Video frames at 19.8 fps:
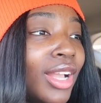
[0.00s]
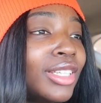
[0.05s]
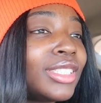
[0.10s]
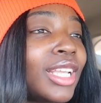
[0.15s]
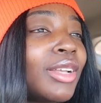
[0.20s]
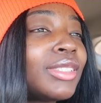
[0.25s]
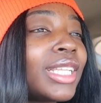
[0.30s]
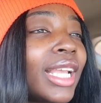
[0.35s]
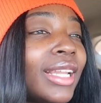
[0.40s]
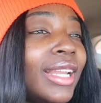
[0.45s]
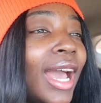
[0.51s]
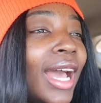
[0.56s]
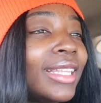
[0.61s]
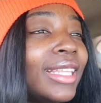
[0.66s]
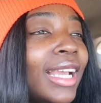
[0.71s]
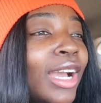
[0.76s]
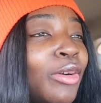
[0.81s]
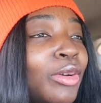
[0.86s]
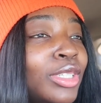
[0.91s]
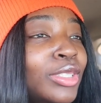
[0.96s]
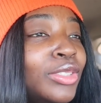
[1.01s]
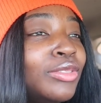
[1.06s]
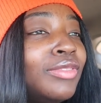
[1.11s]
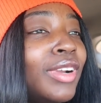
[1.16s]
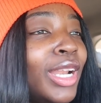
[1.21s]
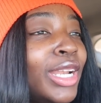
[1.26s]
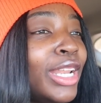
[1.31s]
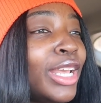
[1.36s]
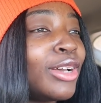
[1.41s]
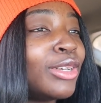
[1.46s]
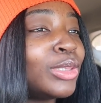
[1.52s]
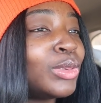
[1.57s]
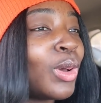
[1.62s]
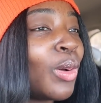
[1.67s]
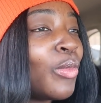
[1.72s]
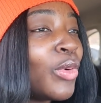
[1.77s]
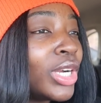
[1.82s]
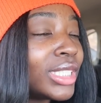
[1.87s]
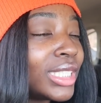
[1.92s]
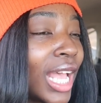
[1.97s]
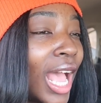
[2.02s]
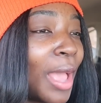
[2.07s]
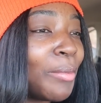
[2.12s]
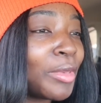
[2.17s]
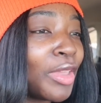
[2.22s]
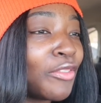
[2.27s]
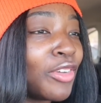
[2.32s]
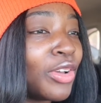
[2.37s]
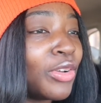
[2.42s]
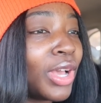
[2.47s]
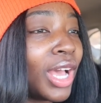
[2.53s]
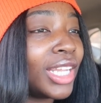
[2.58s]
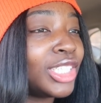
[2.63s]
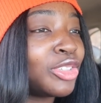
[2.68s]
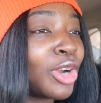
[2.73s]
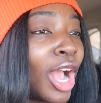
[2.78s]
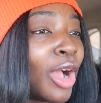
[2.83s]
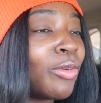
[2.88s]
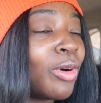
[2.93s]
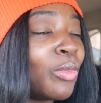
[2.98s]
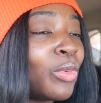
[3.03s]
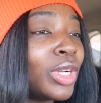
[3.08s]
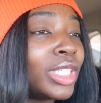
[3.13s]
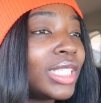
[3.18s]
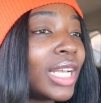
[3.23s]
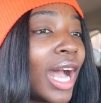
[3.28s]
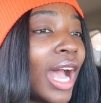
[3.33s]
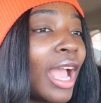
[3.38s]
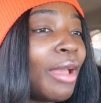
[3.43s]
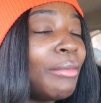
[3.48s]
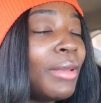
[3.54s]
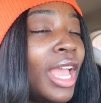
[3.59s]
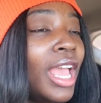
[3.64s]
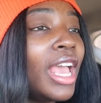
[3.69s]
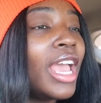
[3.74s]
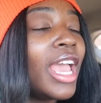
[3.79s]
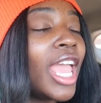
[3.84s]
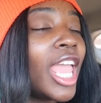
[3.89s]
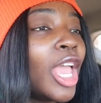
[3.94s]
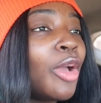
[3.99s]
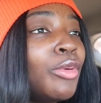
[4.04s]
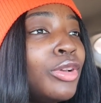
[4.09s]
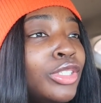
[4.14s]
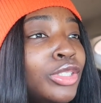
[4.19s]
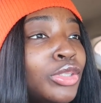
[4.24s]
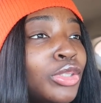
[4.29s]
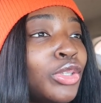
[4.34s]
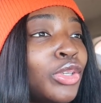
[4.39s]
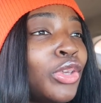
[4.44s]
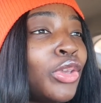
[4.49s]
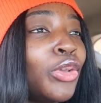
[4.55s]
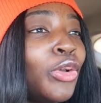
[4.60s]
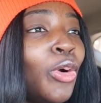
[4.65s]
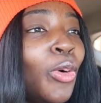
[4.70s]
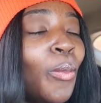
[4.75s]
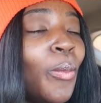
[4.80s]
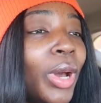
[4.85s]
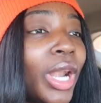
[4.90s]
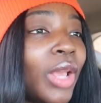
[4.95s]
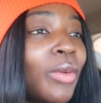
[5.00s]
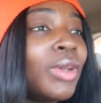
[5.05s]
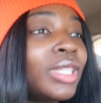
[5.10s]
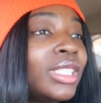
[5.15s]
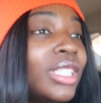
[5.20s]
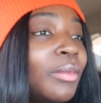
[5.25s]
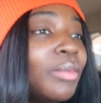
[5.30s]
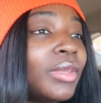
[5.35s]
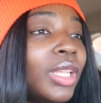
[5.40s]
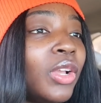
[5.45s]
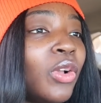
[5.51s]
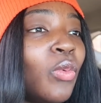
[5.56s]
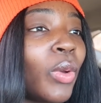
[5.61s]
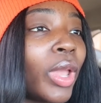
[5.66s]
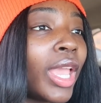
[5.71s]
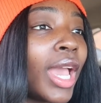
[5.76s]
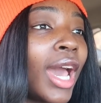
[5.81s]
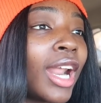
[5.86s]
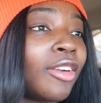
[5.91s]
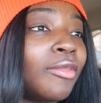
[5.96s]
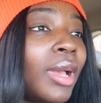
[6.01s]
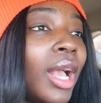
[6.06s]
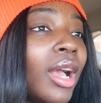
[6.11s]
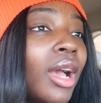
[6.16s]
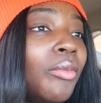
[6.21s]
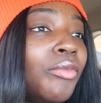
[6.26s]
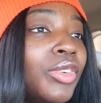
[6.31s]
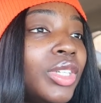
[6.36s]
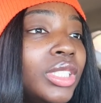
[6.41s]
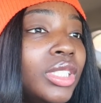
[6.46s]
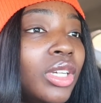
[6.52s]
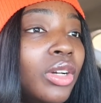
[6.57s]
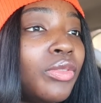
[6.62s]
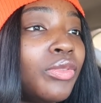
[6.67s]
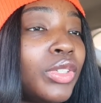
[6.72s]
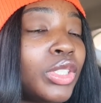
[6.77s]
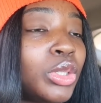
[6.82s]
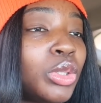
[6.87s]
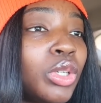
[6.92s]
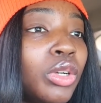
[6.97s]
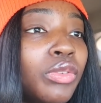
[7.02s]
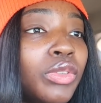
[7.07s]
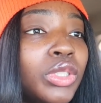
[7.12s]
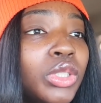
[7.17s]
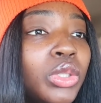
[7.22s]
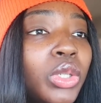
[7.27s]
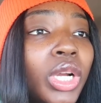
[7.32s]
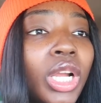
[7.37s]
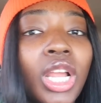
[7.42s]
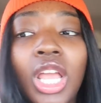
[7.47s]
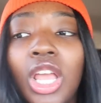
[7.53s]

So I was like, nah, I think I want to do red nails one more time, give it a try one more time. It was cute, but it was something way out of my comfort zone for sure, for sure.